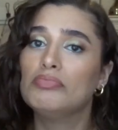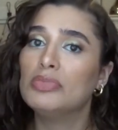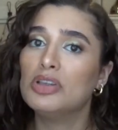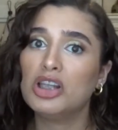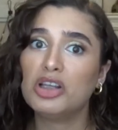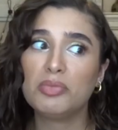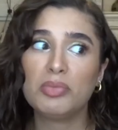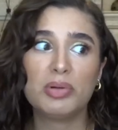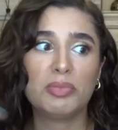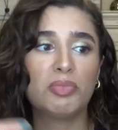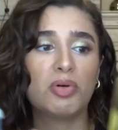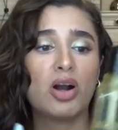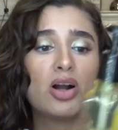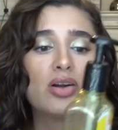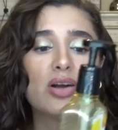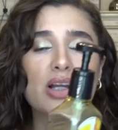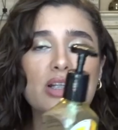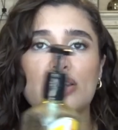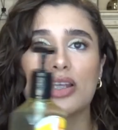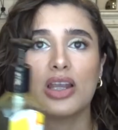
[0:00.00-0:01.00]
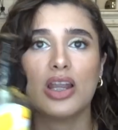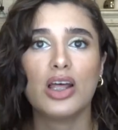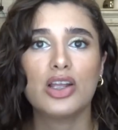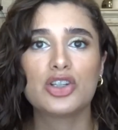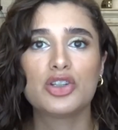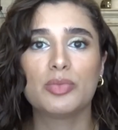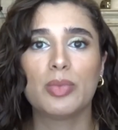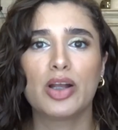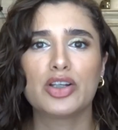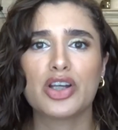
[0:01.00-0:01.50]
a little bit of progress,
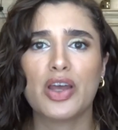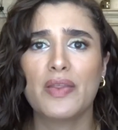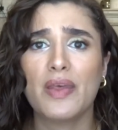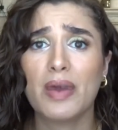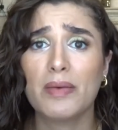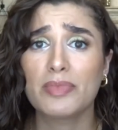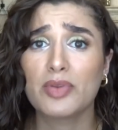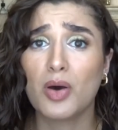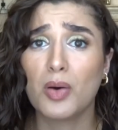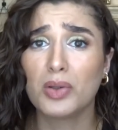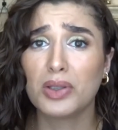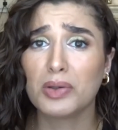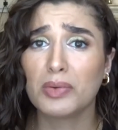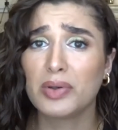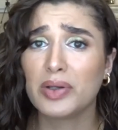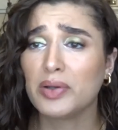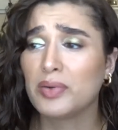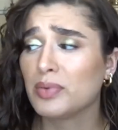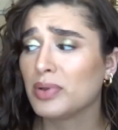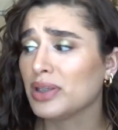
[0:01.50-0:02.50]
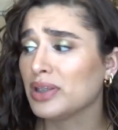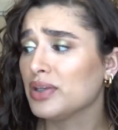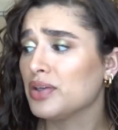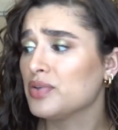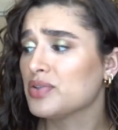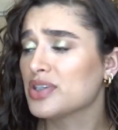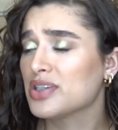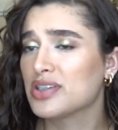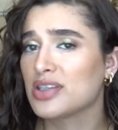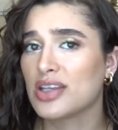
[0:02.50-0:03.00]
not too much. I think I'm the only one who really
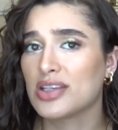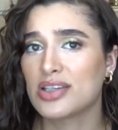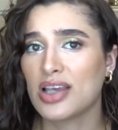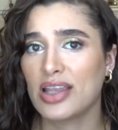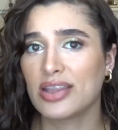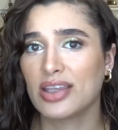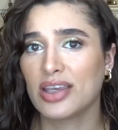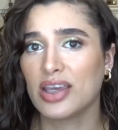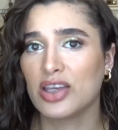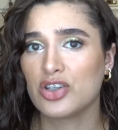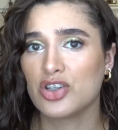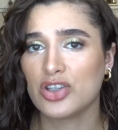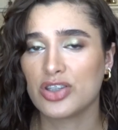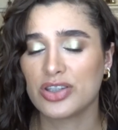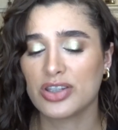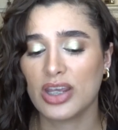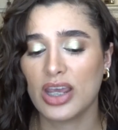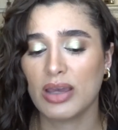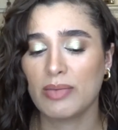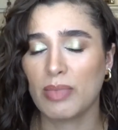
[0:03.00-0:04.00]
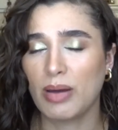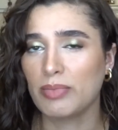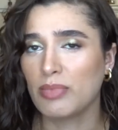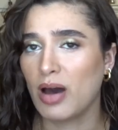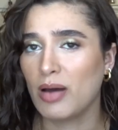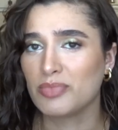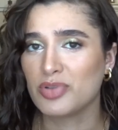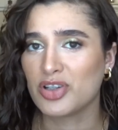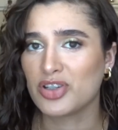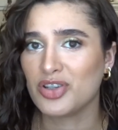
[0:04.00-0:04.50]
uses this at the kitchen sink. My
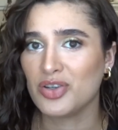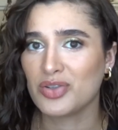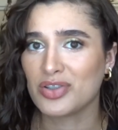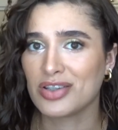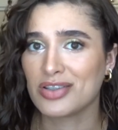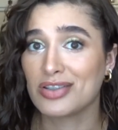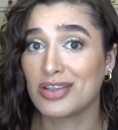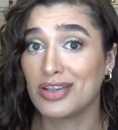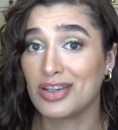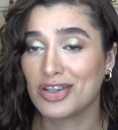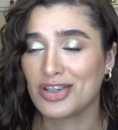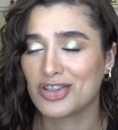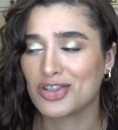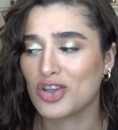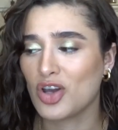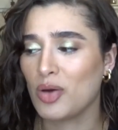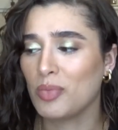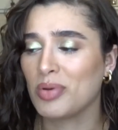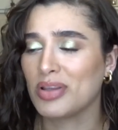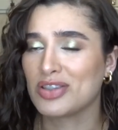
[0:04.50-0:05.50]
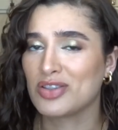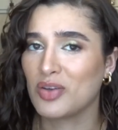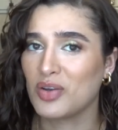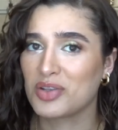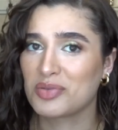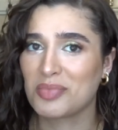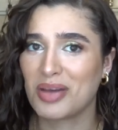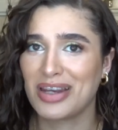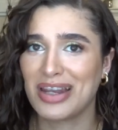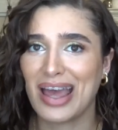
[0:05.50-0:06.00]
mom just uses the dish soap and so
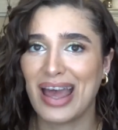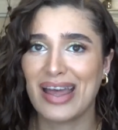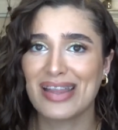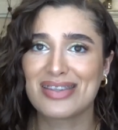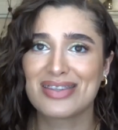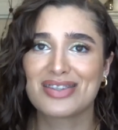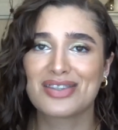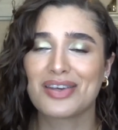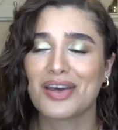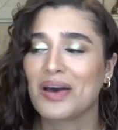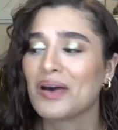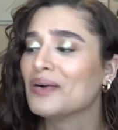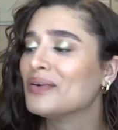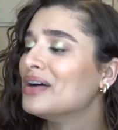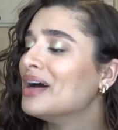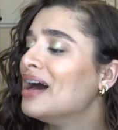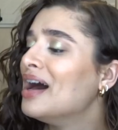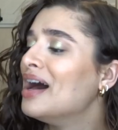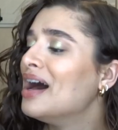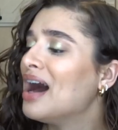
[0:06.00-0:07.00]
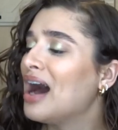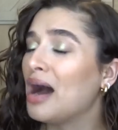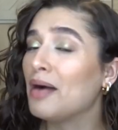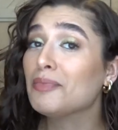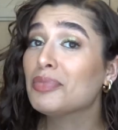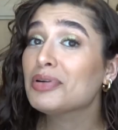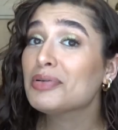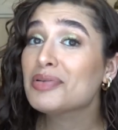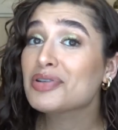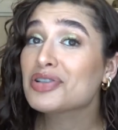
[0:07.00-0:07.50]
does my dad. So
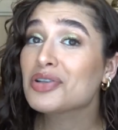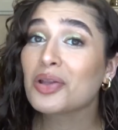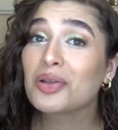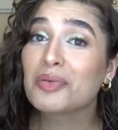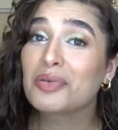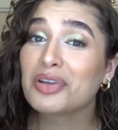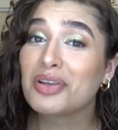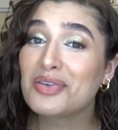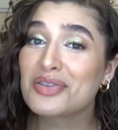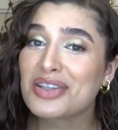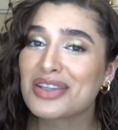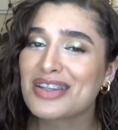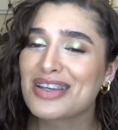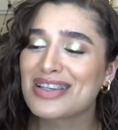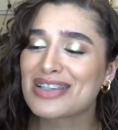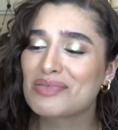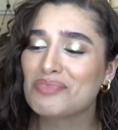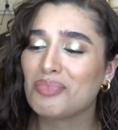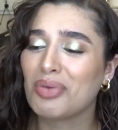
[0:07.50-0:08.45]
I'm pretty much the only one using this,